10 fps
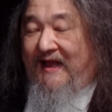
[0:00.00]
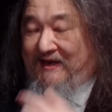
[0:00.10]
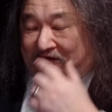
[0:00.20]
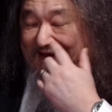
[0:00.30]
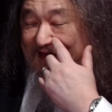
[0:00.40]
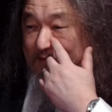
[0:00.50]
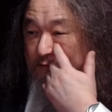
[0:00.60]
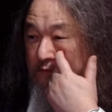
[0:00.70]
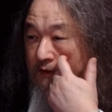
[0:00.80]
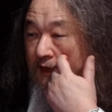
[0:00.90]
kind of
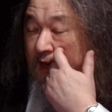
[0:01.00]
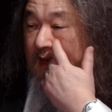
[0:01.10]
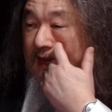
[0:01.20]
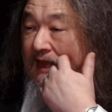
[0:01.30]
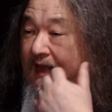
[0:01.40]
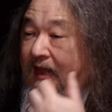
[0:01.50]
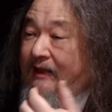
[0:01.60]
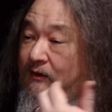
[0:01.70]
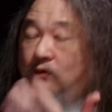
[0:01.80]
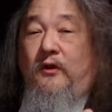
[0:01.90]
attitude.
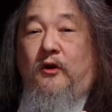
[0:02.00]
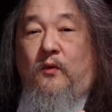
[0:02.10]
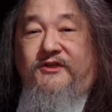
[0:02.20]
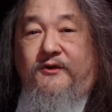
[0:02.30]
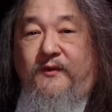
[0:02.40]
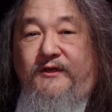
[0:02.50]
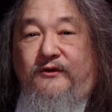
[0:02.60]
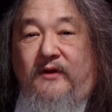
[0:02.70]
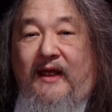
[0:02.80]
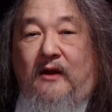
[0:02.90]
And you know, what should we
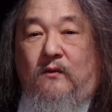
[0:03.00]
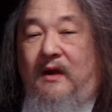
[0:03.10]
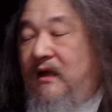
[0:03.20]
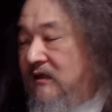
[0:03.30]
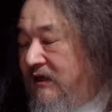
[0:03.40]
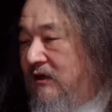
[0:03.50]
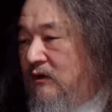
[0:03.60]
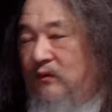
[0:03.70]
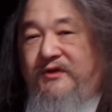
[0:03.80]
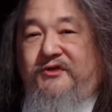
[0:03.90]
do now? Well, you
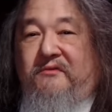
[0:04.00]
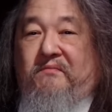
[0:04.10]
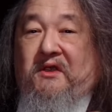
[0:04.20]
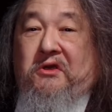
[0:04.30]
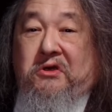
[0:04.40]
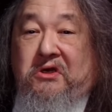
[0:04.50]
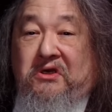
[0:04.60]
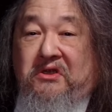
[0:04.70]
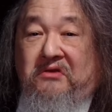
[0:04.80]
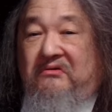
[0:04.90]
know, we should be
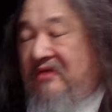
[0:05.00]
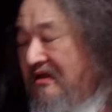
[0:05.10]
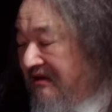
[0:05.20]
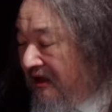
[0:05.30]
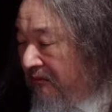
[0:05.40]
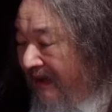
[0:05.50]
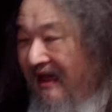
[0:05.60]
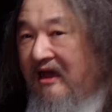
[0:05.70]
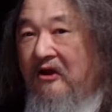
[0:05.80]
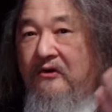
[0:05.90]
good, help
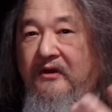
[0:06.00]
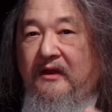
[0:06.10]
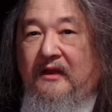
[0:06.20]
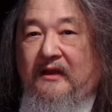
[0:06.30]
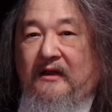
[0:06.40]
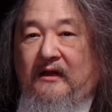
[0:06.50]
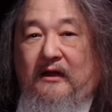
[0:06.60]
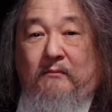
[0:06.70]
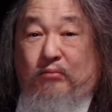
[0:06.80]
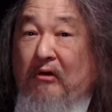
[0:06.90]
out,
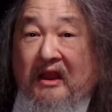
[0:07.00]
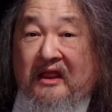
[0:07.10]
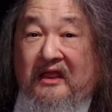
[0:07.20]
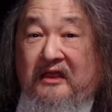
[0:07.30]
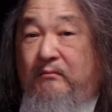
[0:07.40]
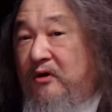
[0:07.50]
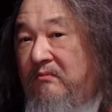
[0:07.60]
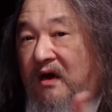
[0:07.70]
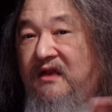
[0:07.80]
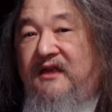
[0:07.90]
uh, pray,
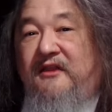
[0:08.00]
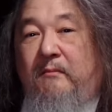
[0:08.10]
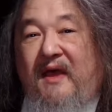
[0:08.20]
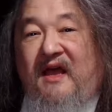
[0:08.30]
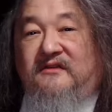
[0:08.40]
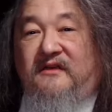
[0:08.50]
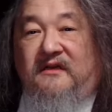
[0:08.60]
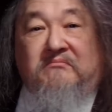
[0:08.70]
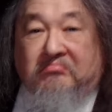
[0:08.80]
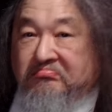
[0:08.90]
put money in the
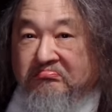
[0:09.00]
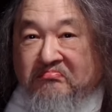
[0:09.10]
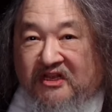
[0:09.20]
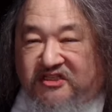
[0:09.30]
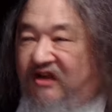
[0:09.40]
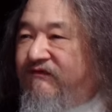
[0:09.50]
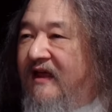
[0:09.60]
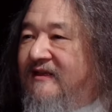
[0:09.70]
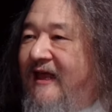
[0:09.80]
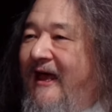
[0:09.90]
basket, stuff
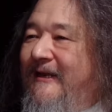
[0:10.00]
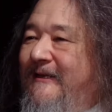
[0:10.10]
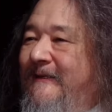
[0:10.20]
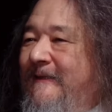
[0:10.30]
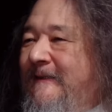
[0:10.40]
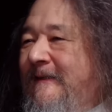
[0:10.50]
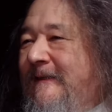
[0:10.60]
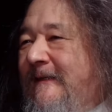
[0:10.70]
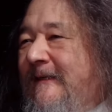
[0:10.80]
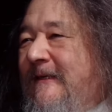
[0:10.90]
like that.
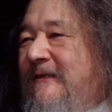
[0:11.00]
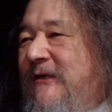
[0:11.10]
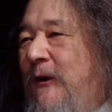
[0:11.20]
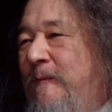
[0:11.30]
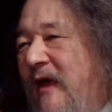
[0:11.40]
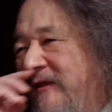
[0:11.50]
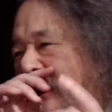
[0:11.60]
So, on